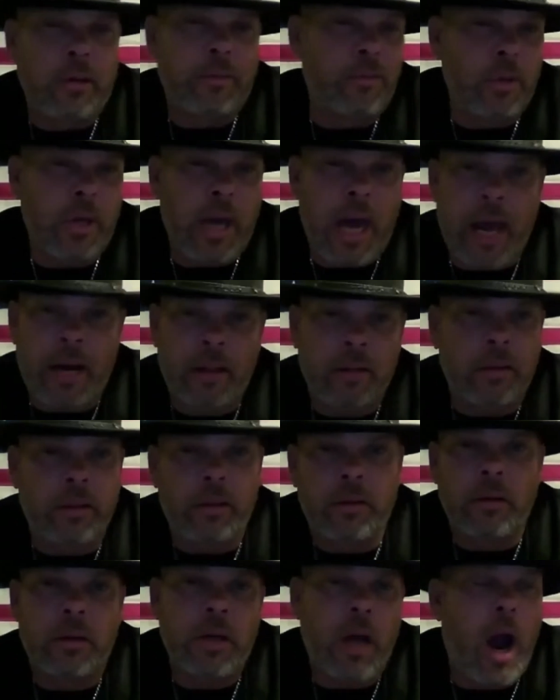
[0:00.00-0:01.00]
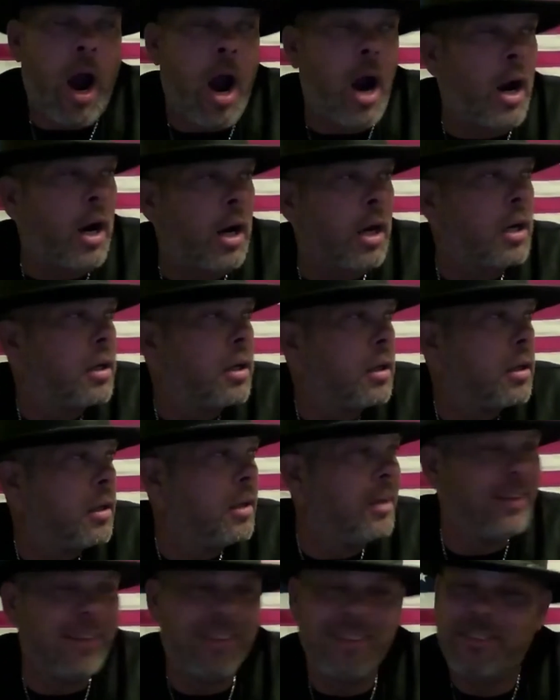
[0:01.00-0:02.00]
got a little car,
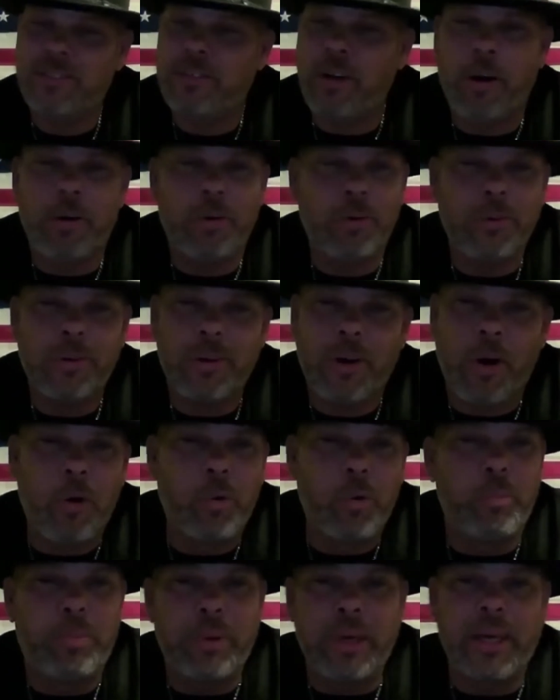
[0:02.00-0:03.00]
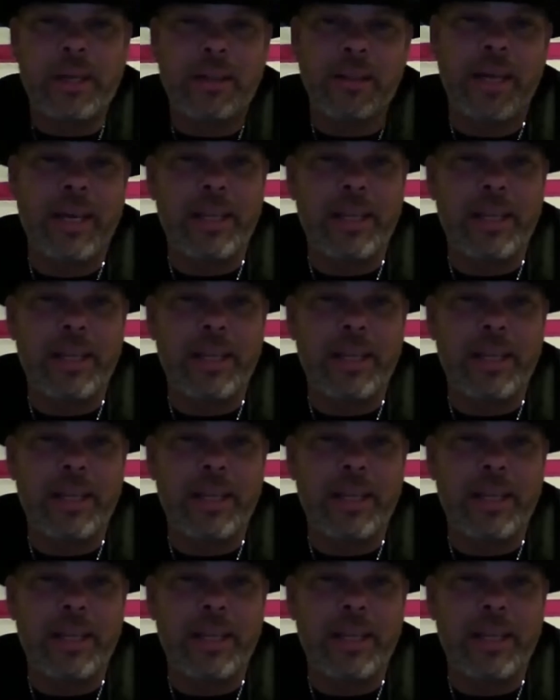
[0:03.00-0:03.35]
don't go big like